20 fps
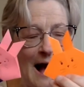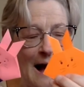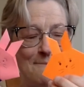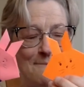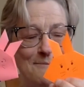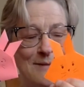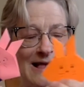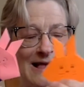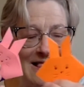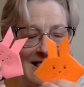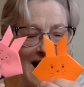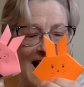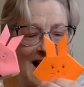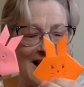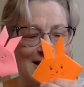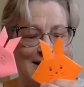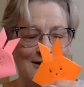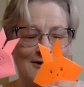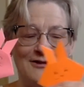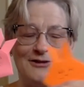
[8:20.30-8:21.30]
A big
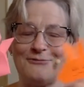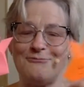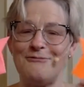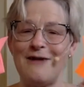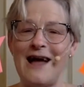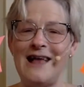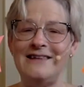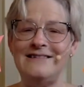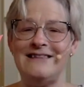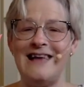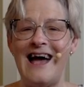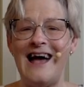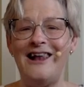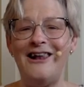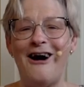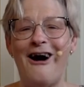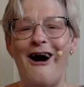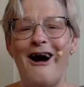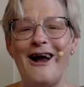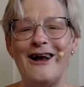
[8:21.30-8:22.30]
thank you to
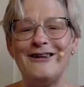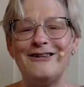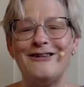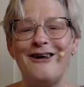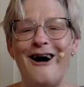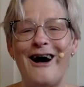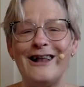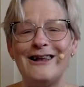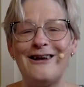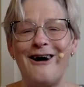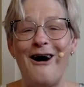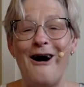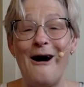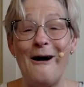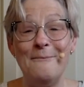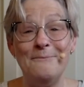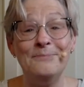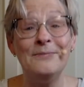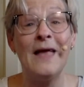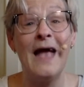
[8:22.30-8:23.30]

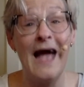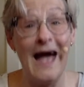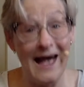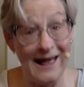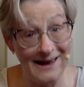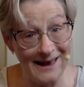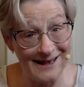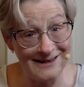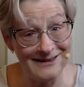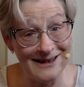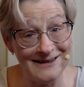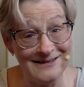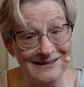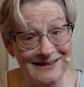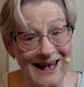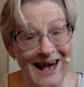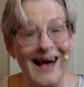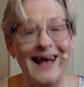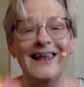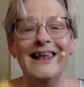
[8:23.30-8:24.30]
redtedart.com. And as I
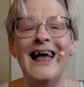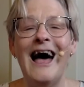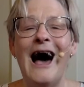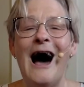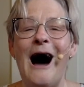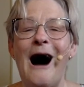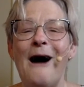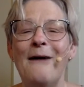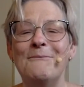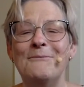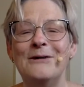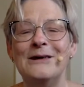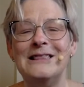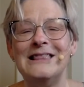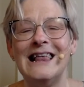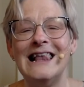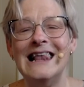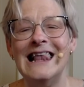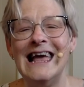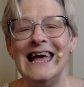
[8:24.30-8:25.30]
said, I'll
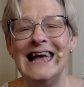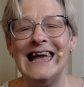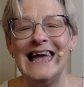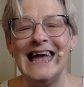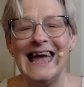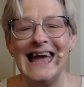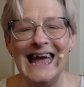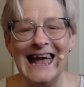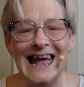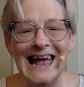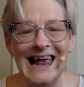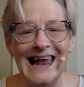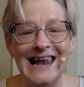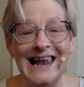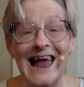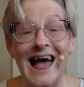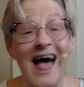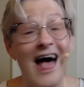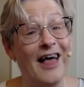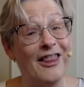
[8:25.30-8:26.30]
put the link
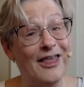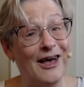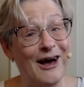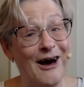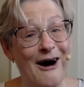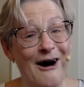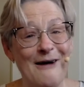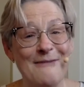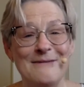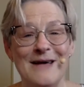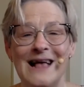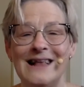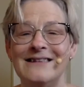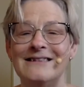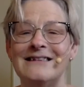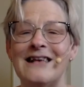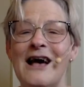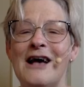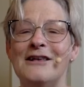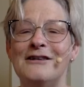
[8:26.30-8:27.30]
in the
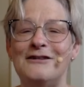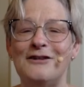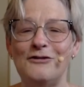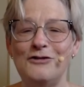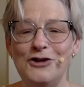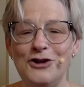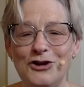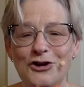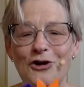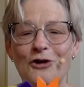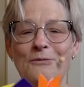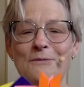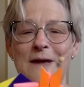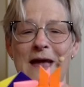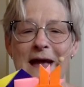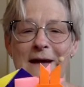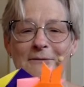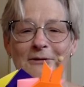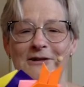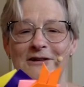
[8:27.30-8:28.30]
comments so you'll
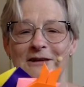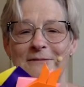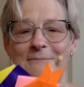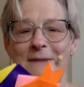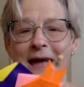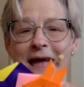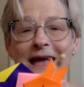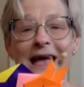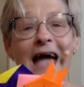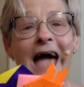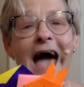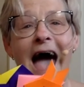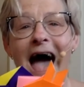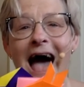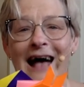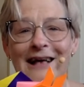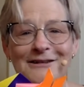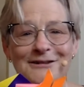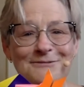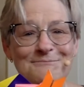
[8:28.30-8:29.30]
be able to make
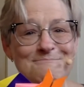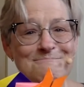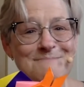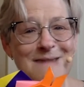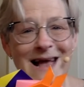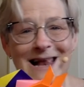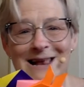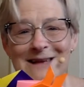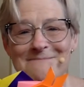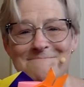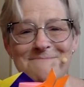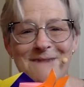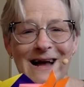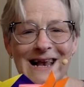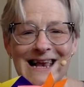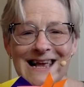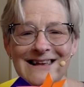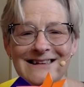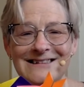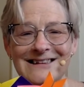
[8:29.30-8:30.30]
as many
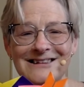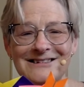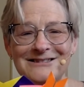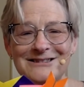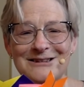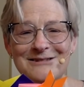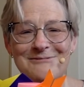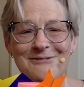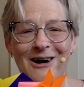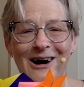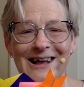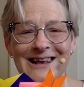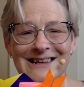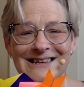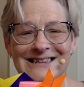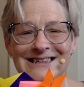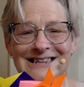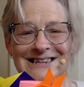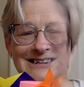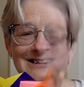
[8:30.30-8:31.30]
bunnies as you
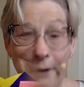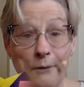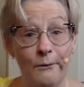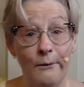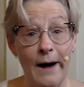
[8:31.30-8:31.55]
want to.